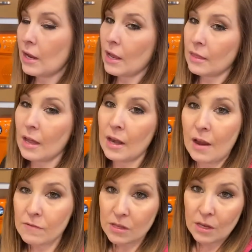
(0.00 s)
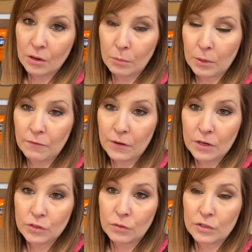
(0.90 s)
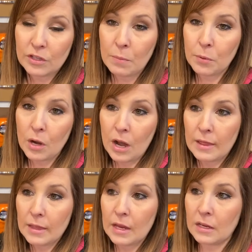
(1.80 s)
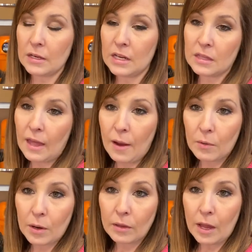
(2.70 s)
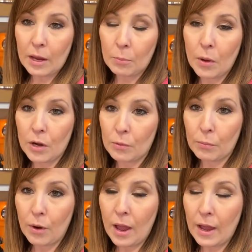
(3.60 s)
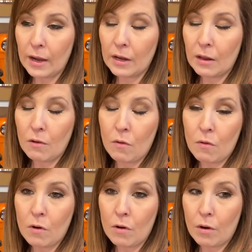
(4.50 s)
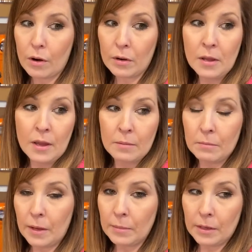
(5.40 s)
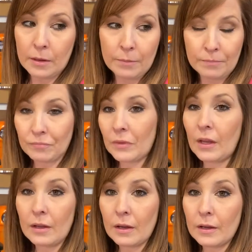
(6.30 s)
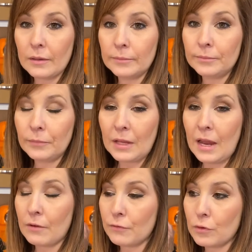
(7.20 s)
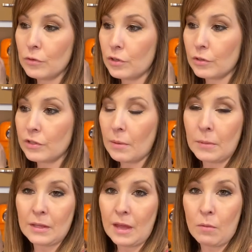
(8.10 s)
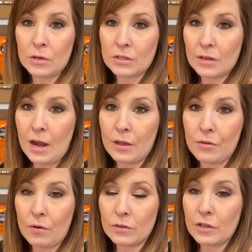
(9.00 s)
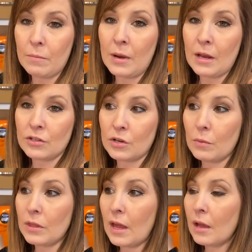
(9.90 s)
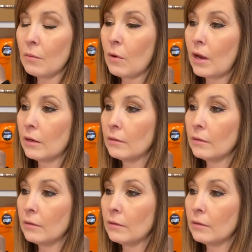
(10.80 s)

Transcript: and then everything will be finished for supper and they can eat that with like buttered bread or maybe a can of fruit or something like that. We just kind of throw something extra with that. What?